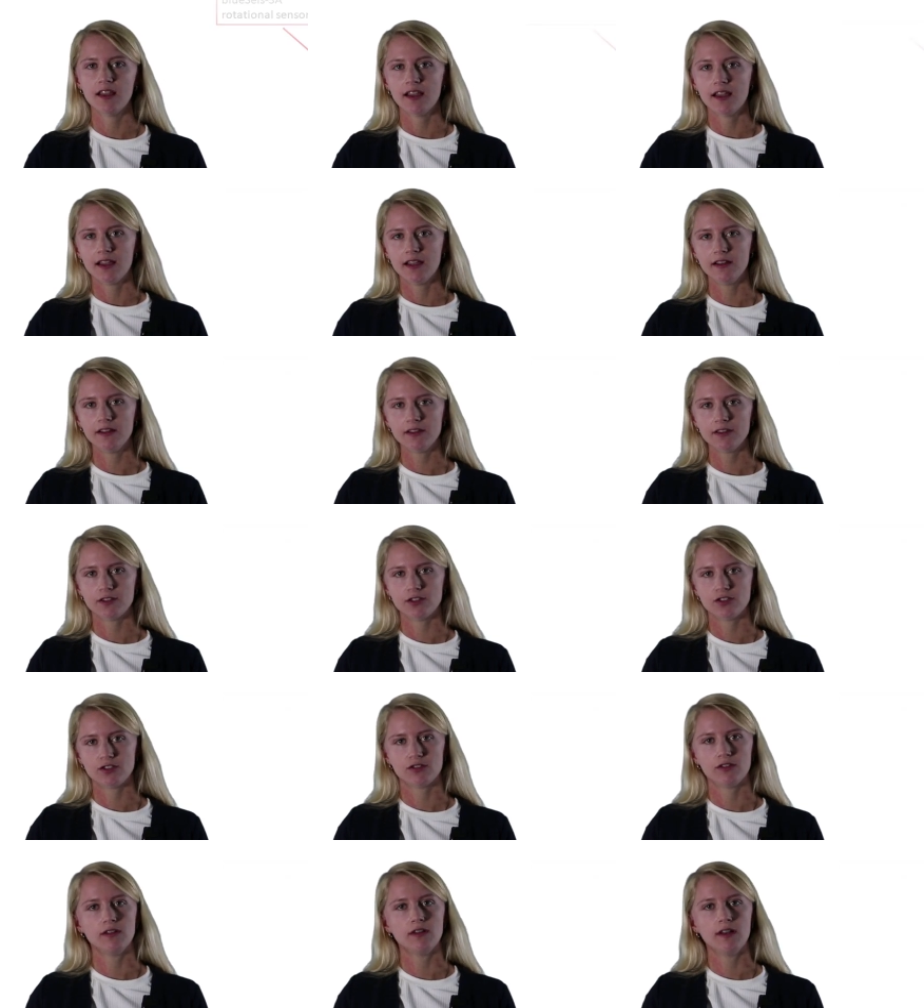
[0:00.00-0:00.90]
In
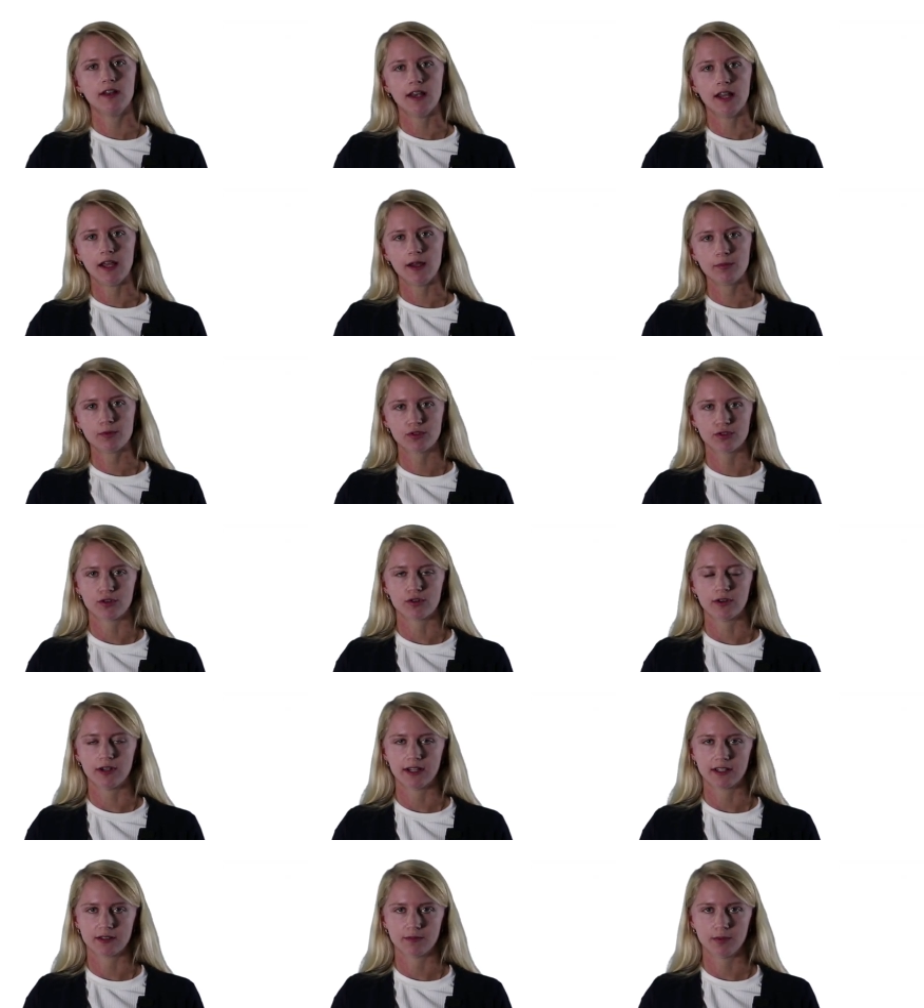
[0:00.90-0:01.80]
addition, laboratory
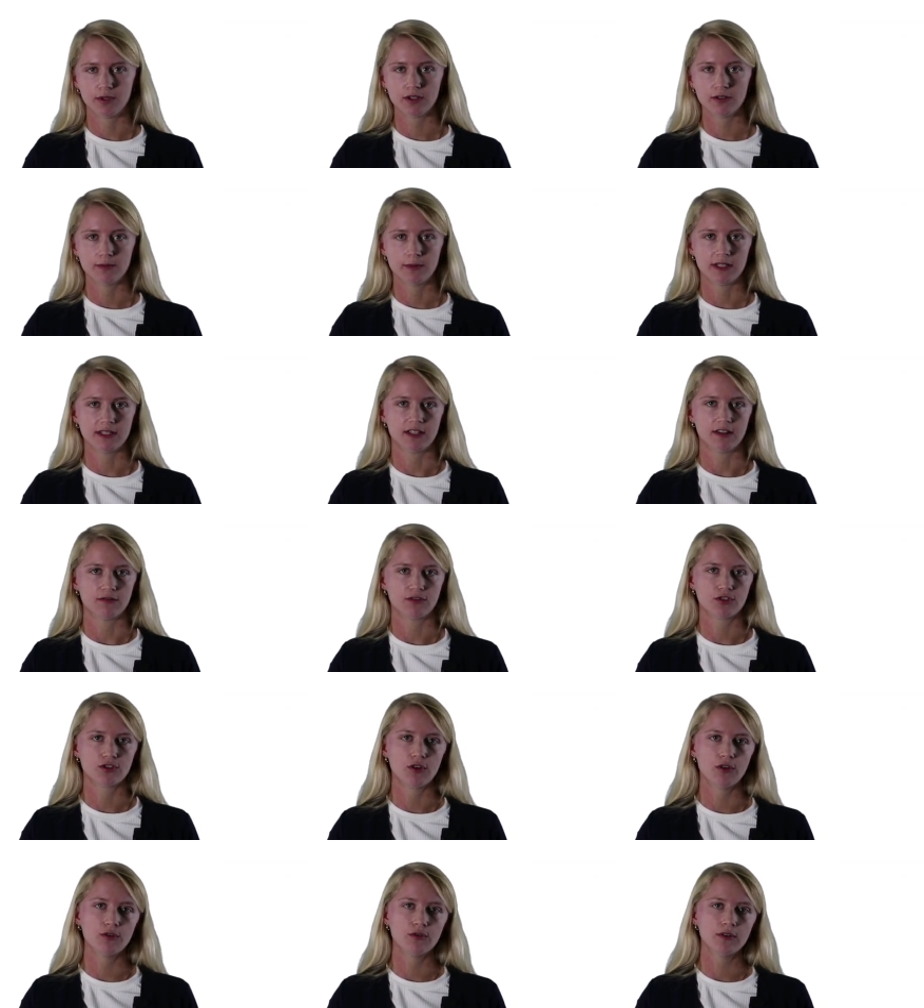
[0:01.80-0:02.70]
experiments have
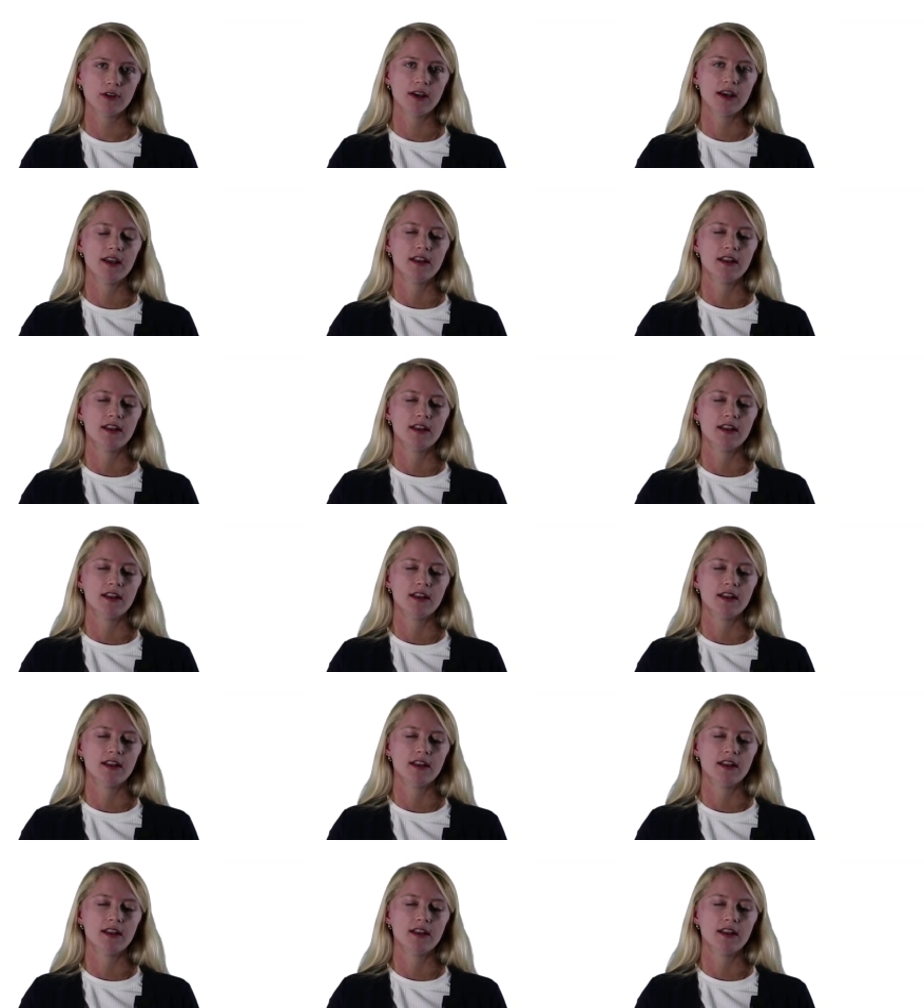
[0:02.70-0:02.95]
shown